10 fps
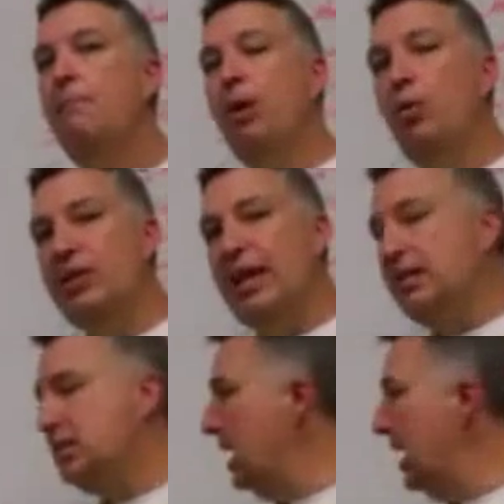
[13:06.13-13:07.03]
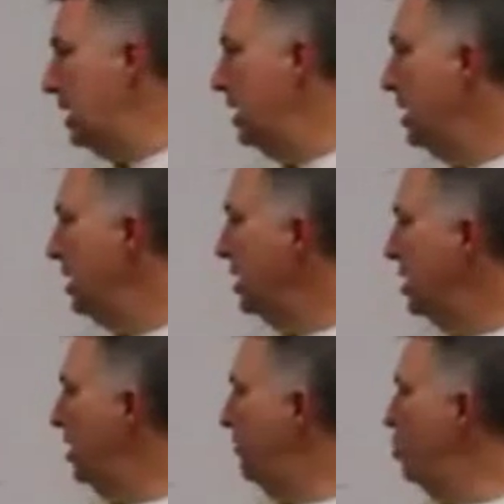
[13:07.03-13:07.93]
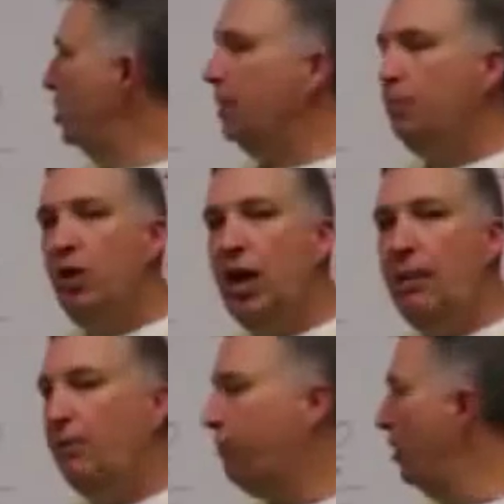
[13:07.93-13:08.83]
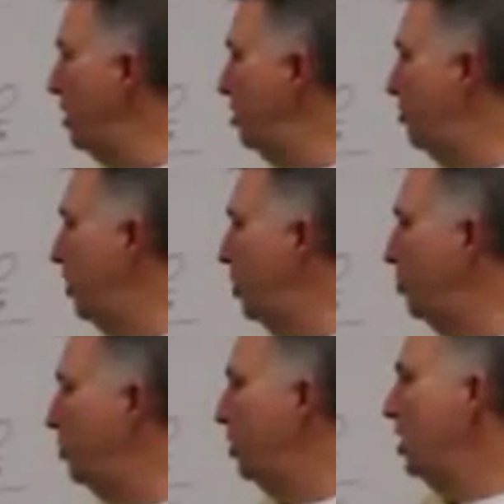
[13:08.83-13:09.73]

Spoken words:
But with that said, if you keep your name in front of these folks,